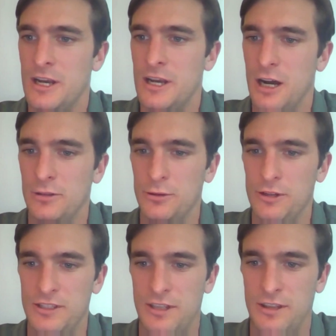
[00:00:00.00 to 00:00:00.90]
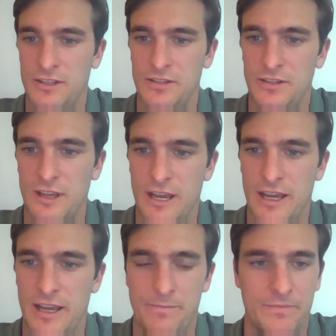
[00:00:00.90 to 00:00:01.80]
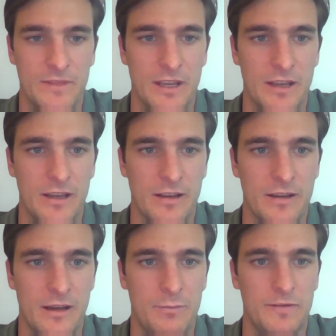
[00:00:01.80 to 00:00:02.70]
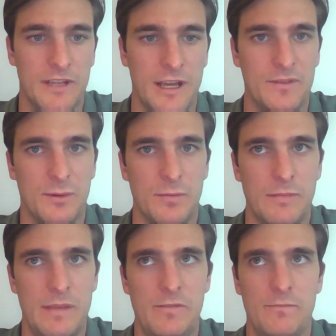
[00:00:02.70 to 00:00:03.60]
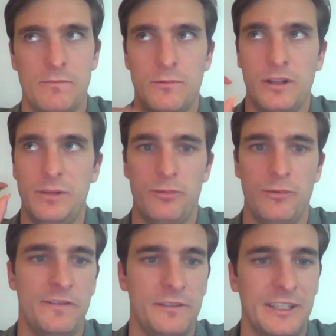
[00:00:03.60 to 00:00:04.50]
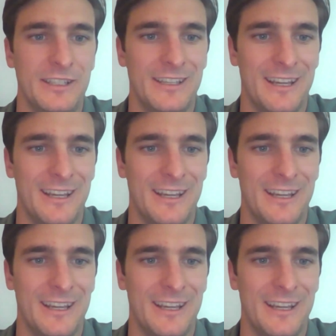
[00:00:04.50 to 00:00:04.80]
alluded to this a couple of times, but maybe really briefly,